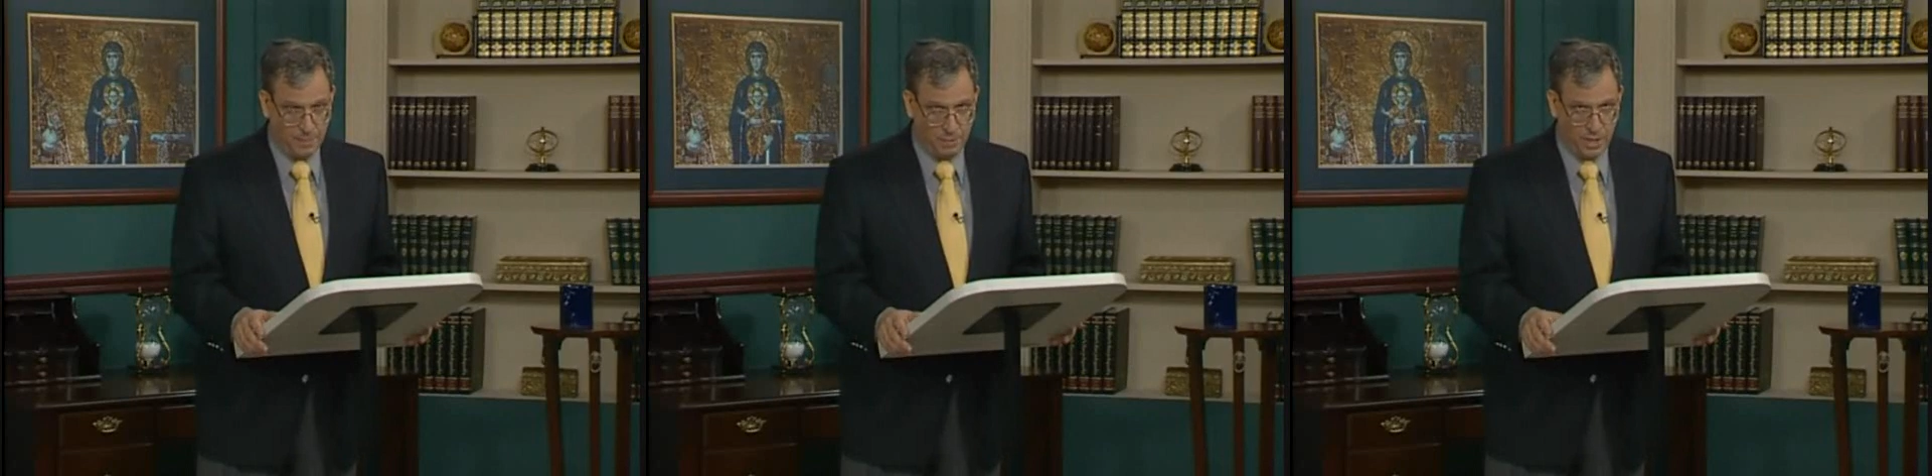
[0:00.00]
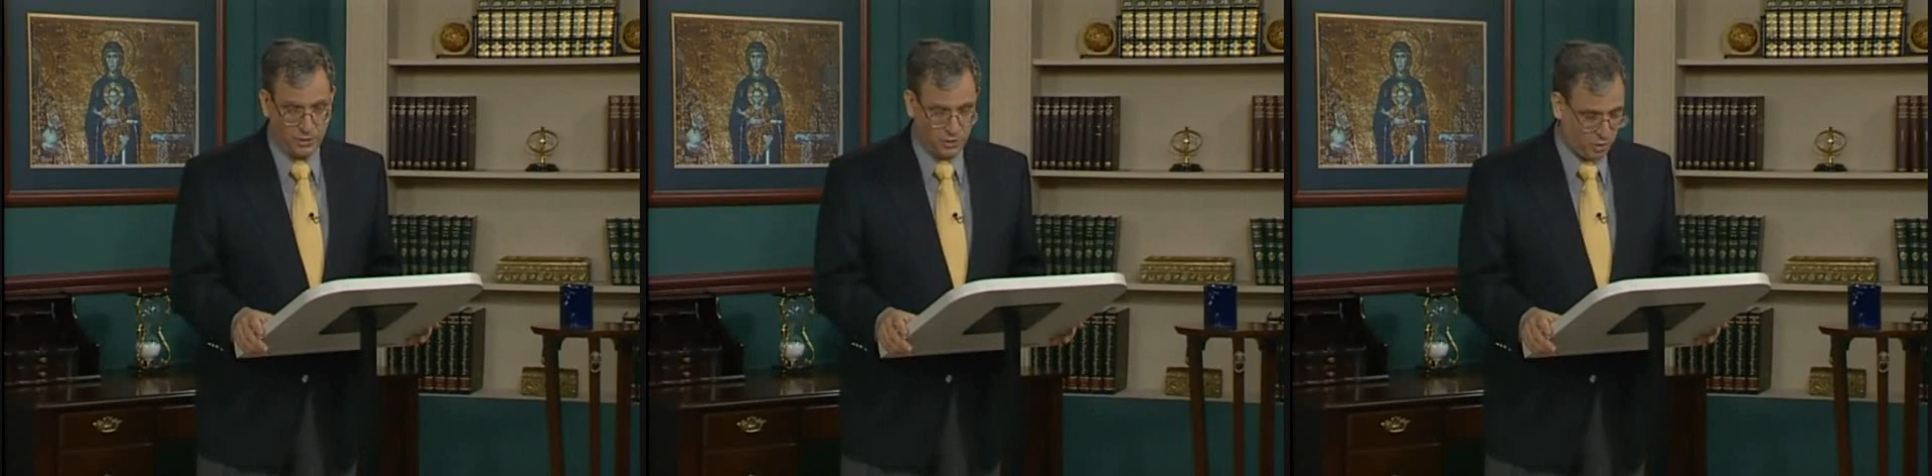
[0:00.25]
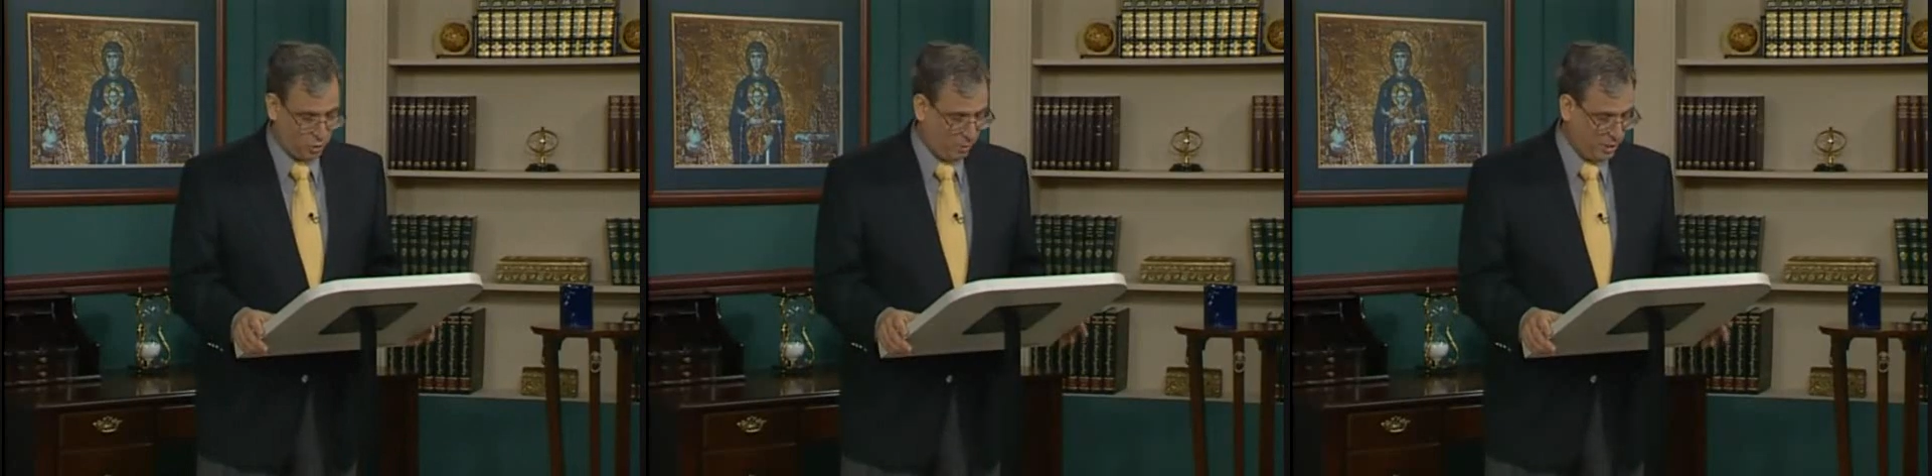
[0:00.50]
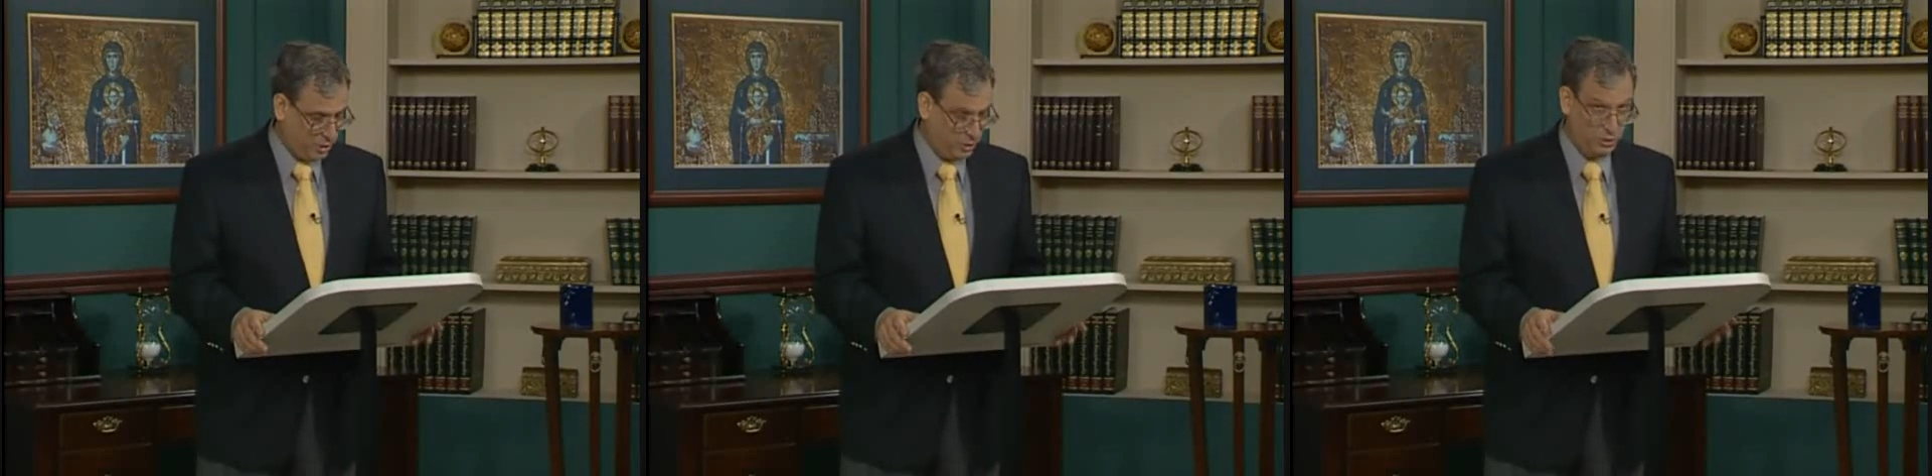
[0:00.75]
the empire's
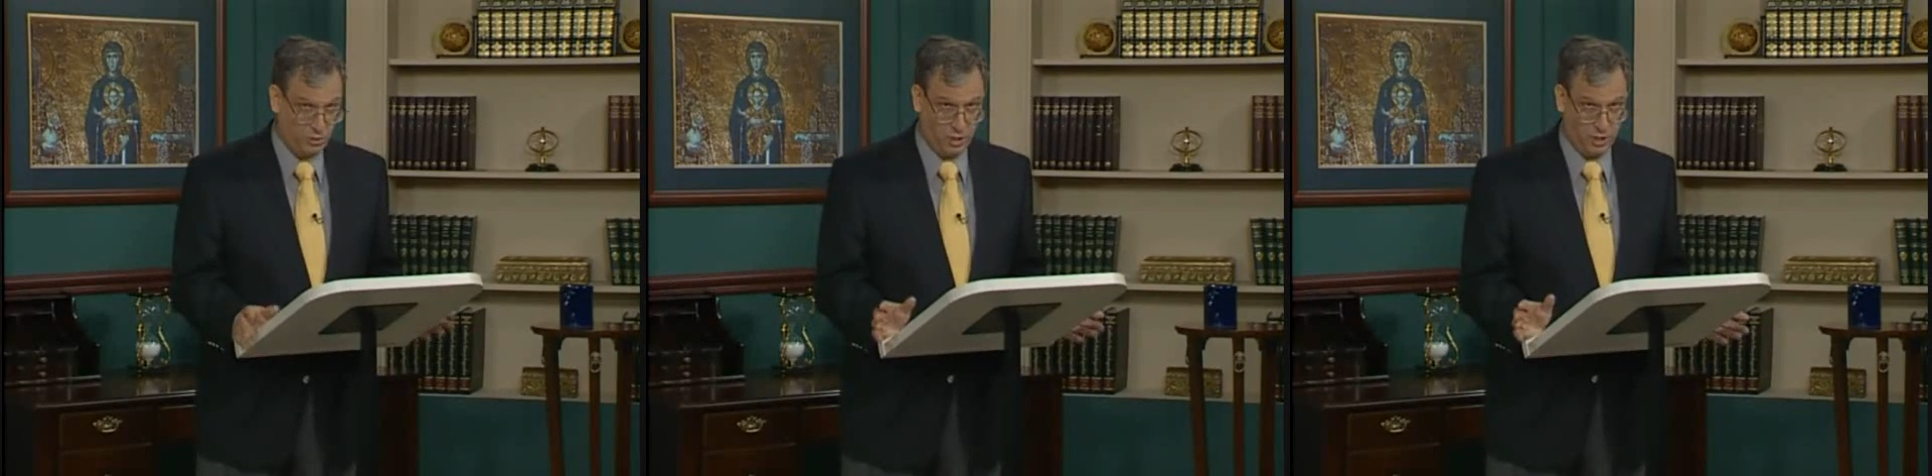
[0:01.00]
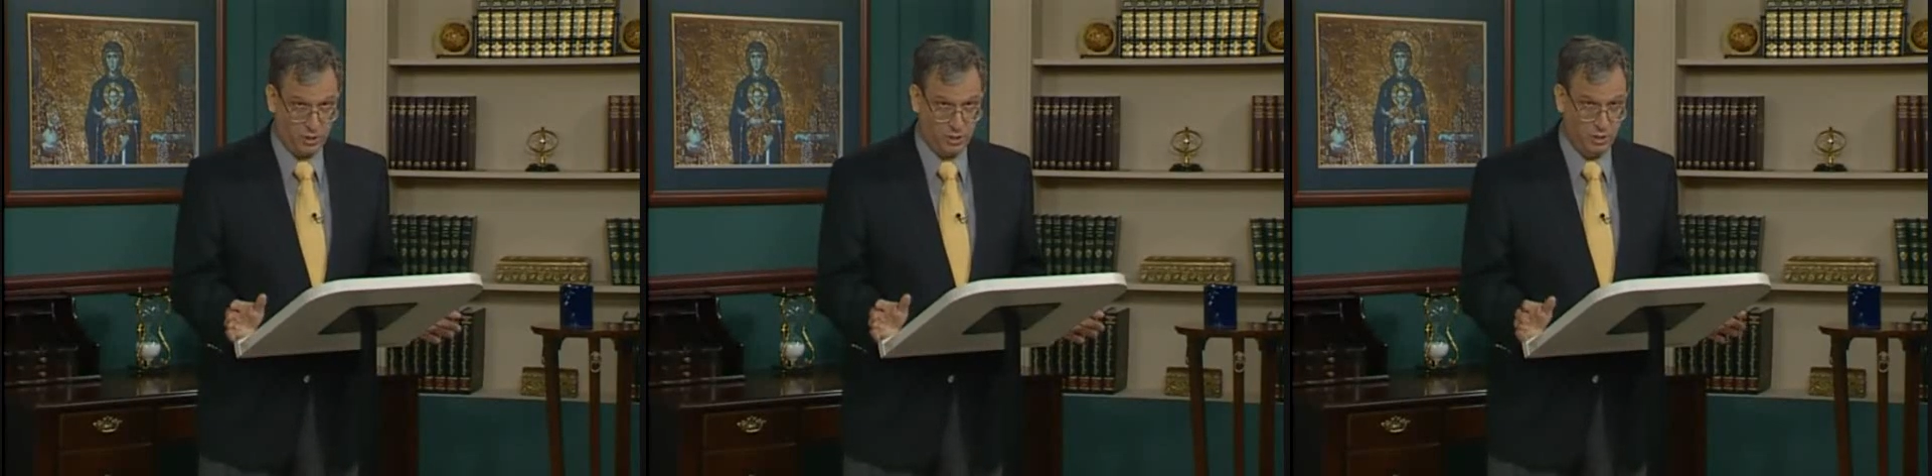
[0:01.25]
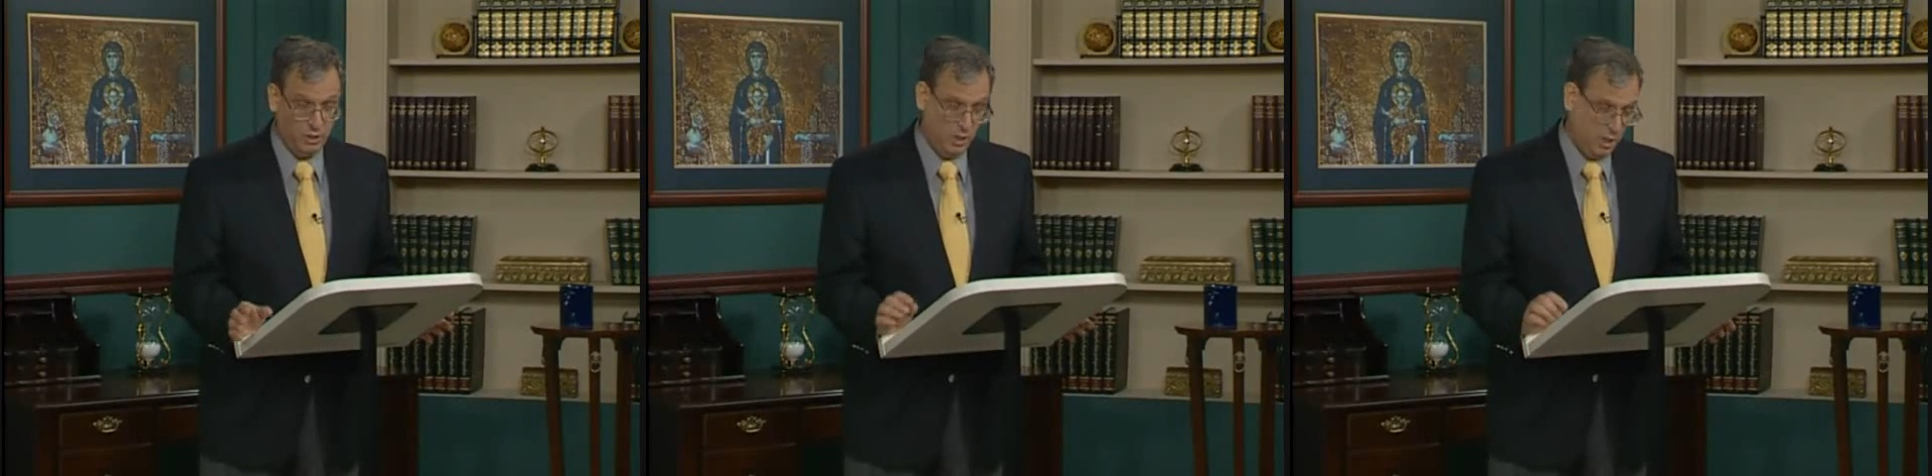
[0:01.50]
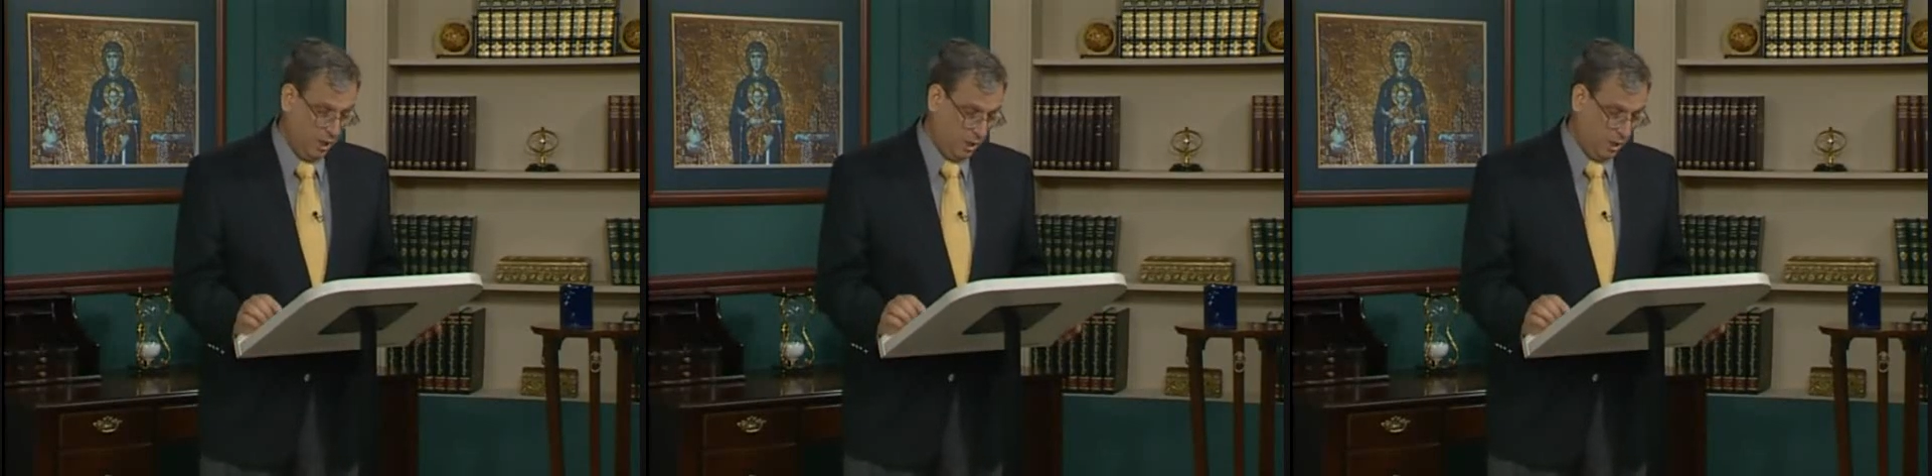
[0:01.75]
situation is such